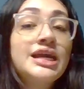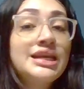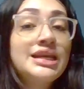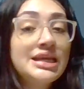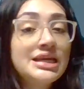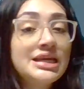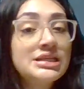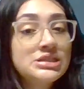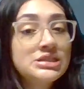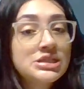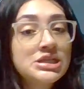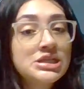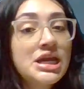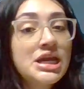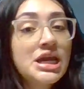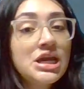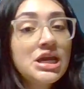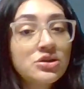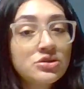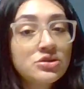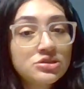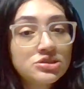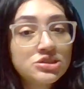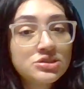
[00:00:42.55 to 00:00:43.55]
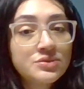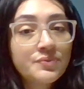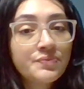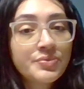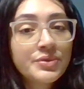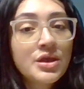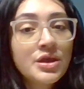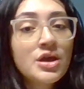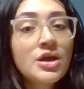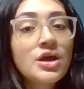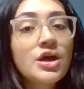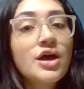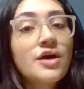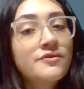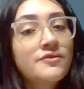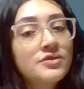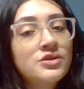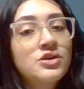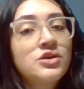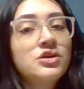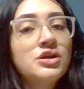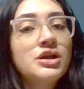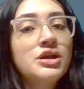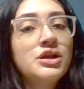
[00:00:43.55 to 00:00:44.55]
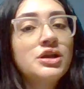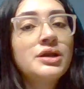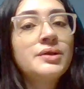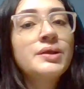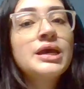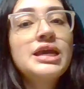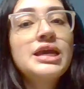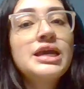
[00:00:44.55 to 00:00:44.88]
and indicators of learning.